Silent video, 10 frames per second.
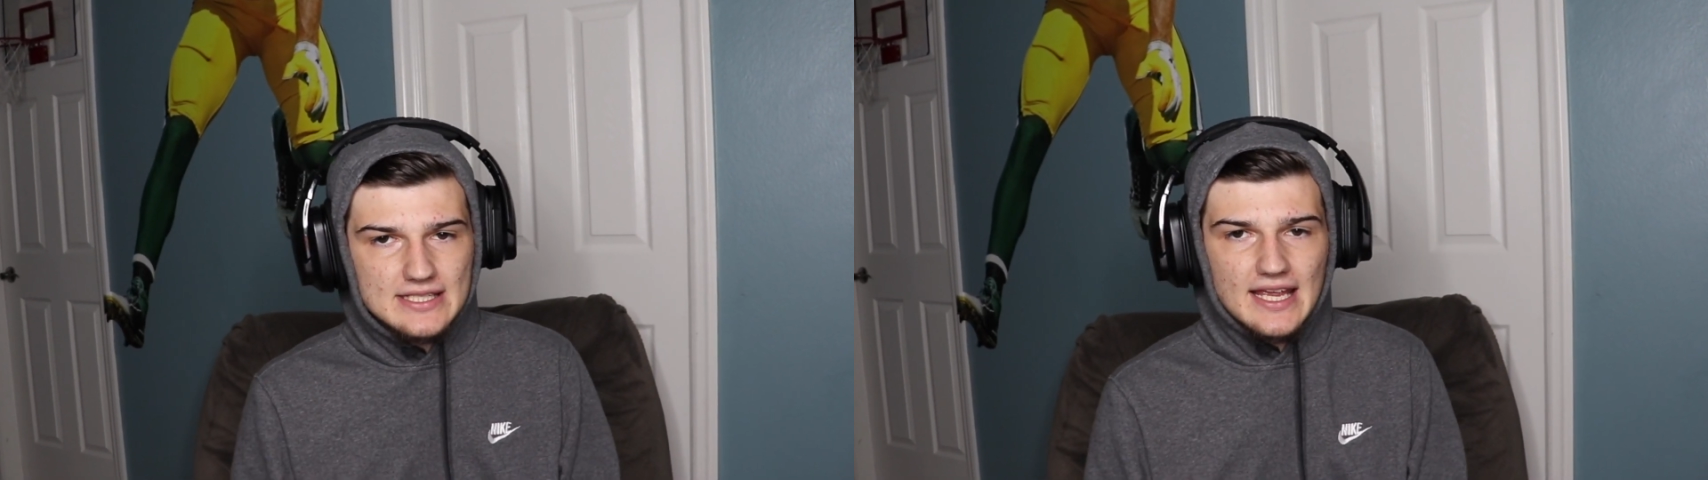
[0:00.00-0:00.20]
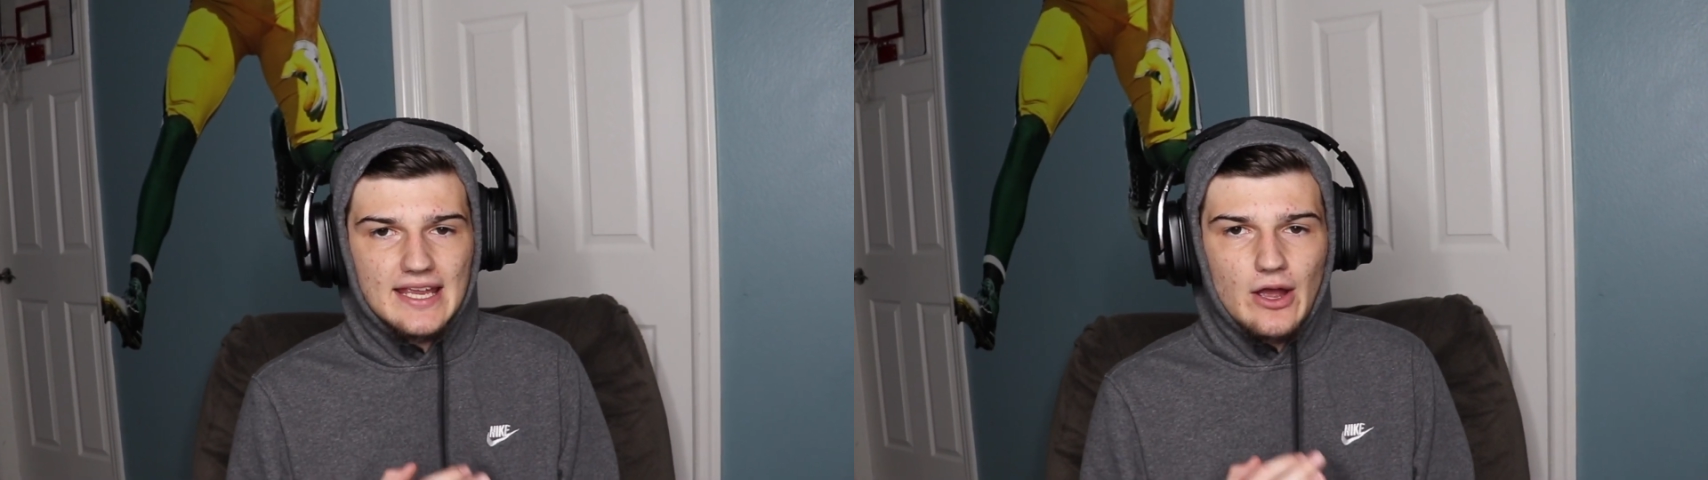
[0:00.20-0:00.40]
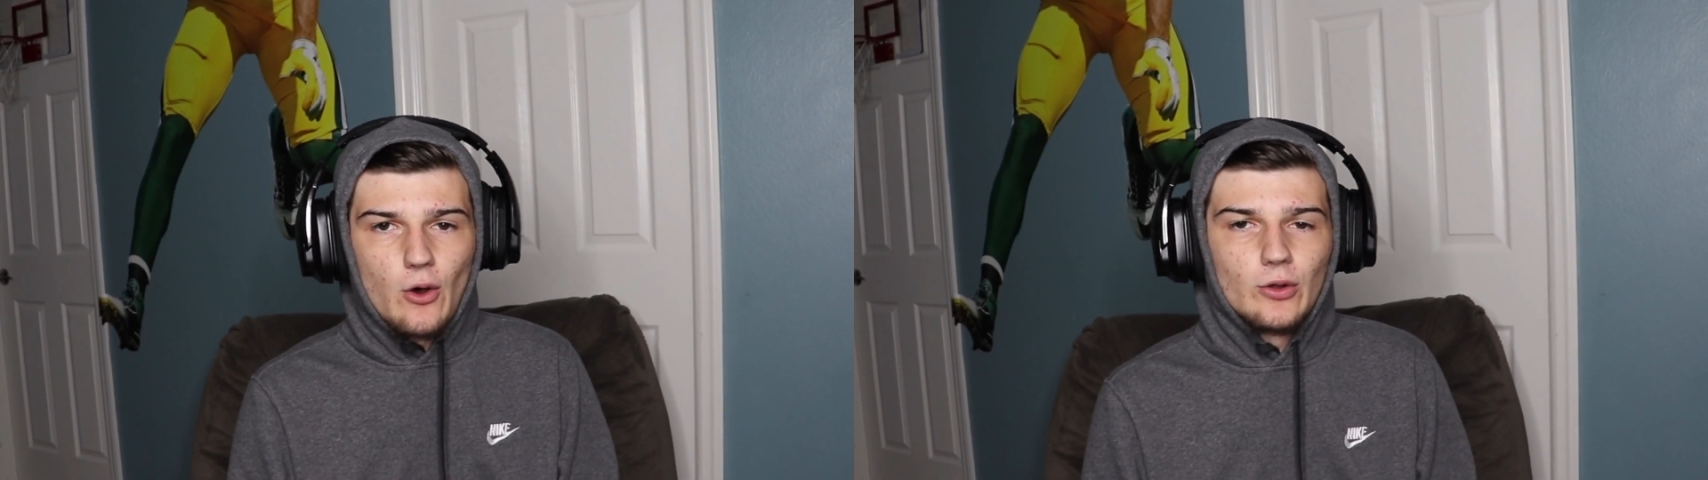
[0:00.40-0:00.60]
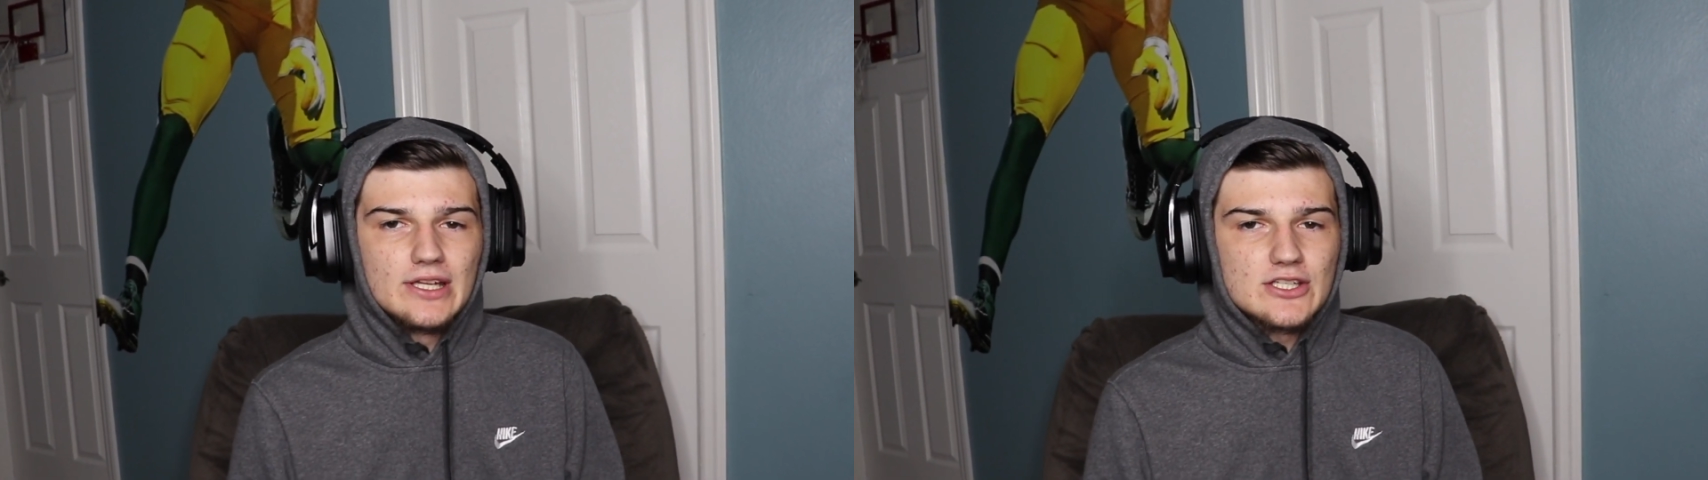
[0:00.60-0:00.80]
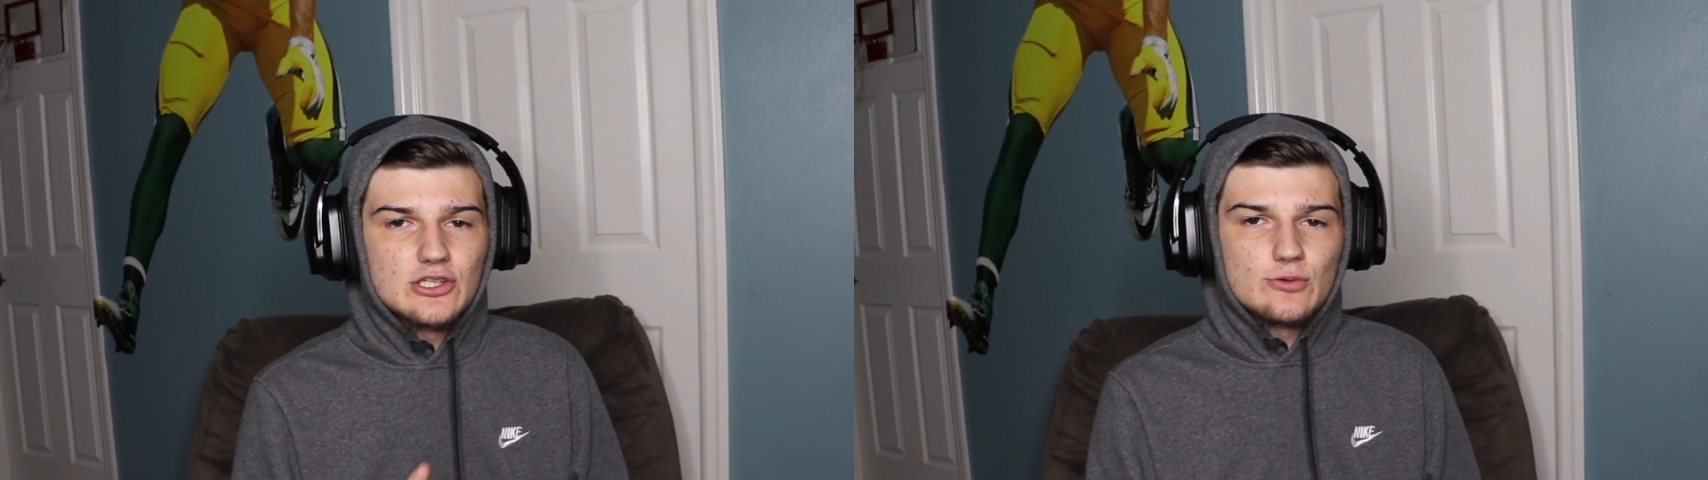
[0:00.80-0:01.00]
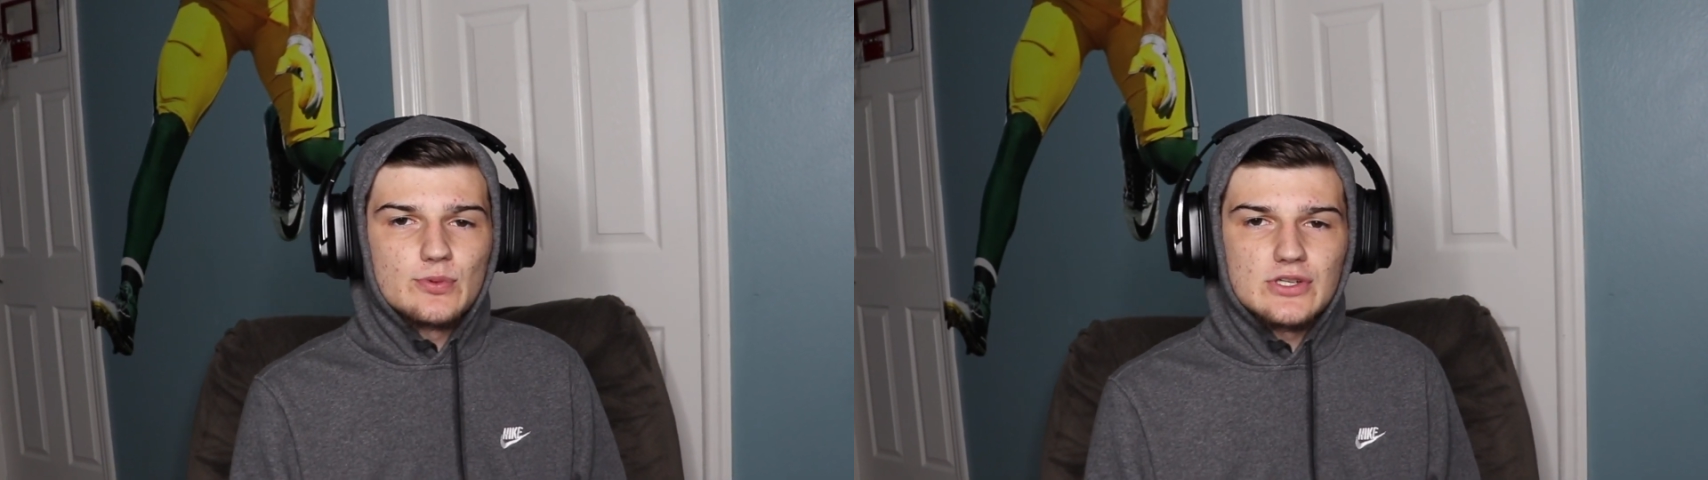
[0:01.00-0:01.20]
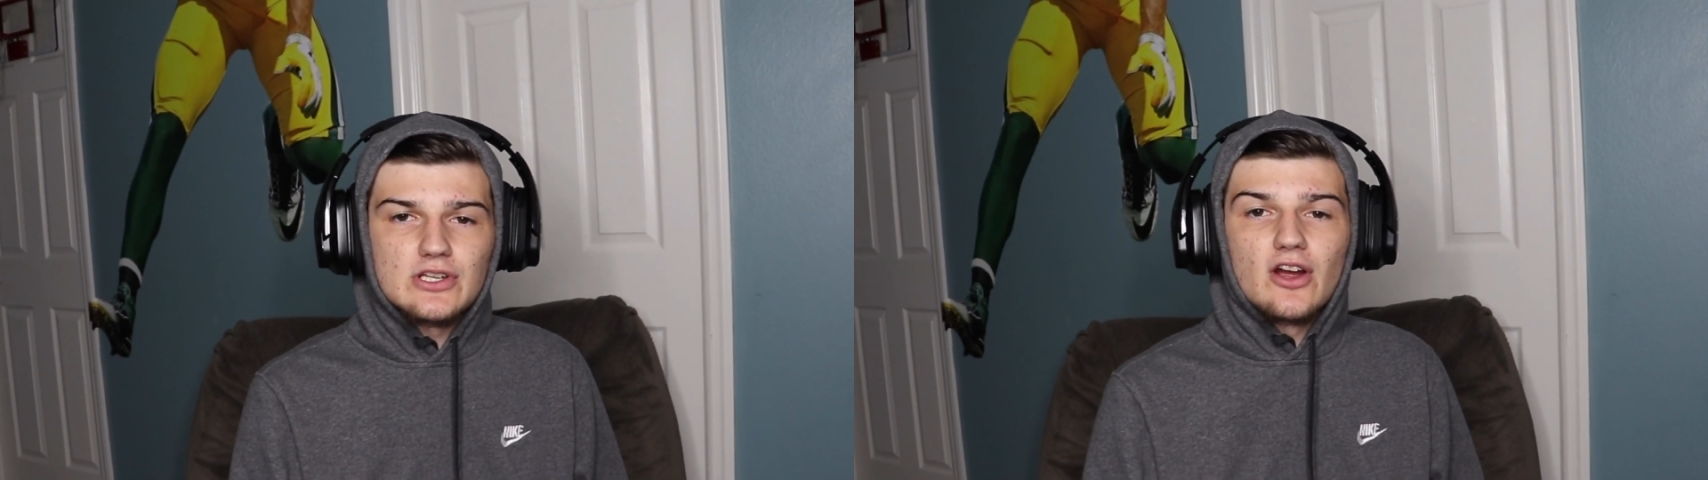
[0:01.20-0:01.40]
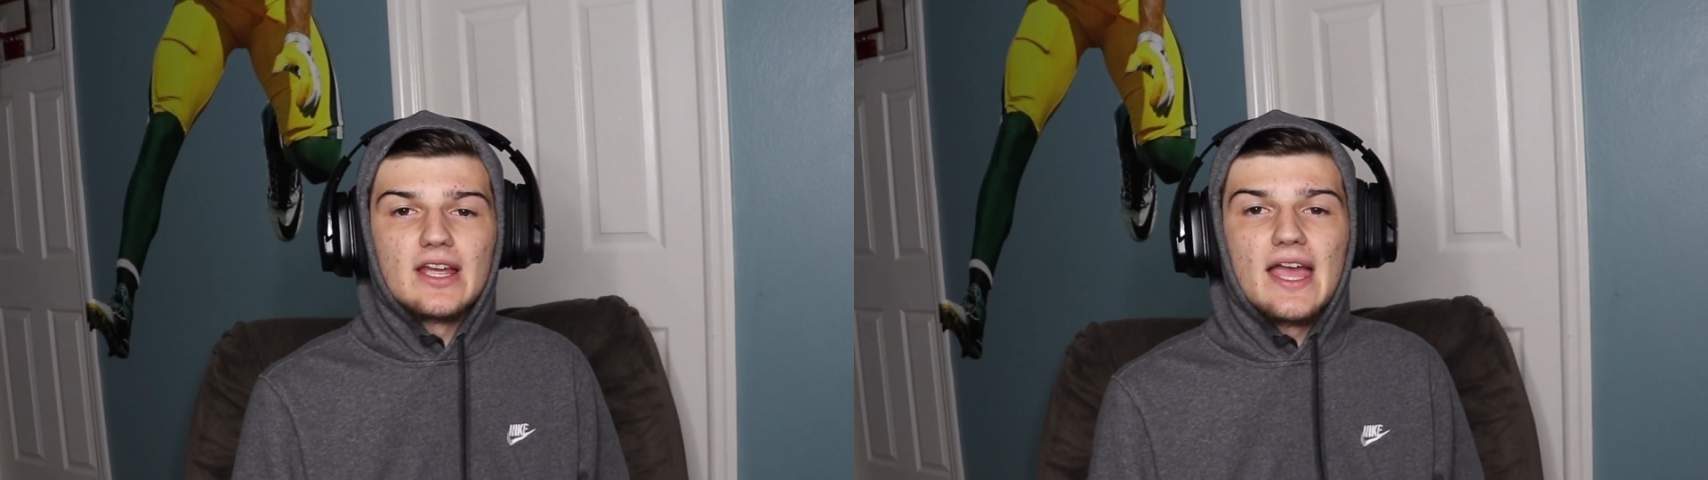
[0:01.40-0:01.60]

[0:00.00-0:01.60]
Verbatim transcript: ticket only superstar